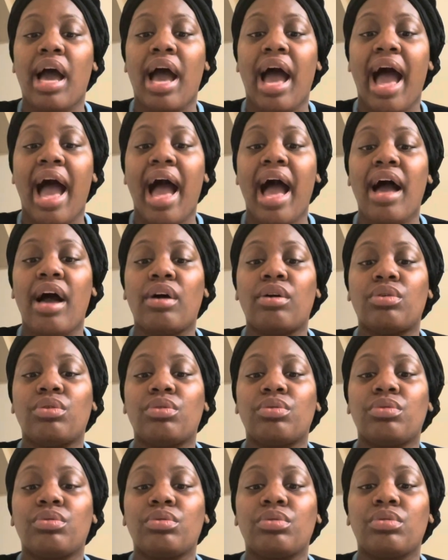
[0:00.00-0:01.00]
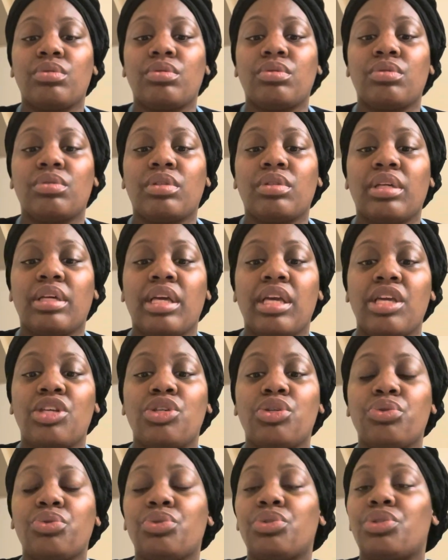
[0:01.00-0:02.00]
how he
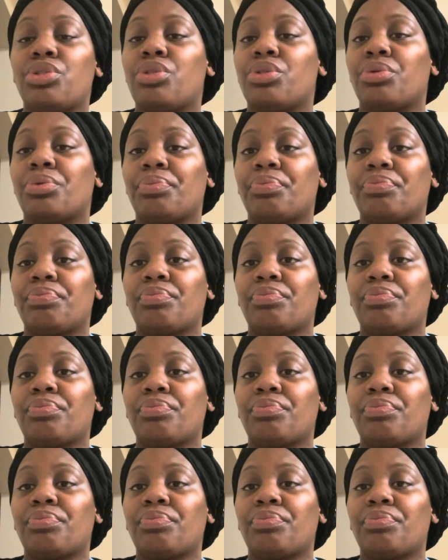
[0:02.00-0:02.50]
used to.